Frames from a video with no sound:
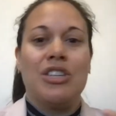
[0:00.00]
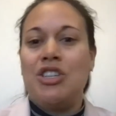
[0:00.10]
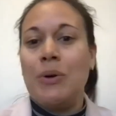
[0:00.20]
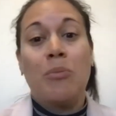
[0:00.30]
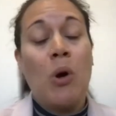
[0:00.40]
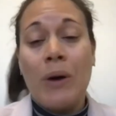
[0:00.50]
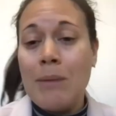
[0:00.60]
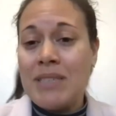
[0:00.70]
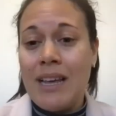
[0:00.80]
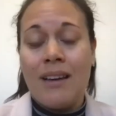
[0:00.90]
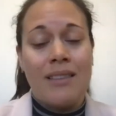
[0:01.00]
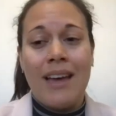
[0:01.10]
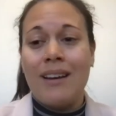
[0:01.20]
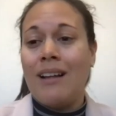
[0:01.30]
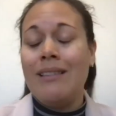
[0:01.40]
doing programs
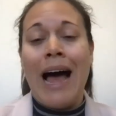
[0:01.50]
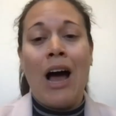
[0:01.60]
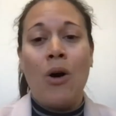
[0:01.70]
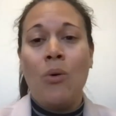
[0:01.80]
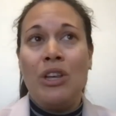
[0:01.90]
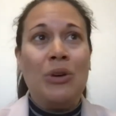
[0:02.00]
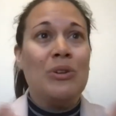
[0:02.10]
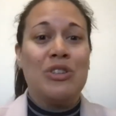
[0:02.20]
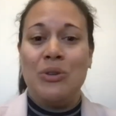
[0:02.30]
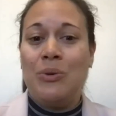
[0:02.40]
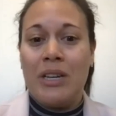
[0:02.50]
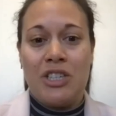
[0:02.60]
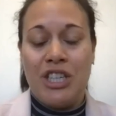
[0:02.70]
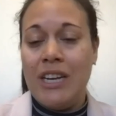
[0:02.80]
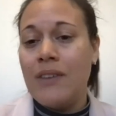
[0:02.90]
that allow you to
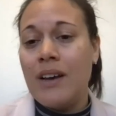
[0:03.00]
achieve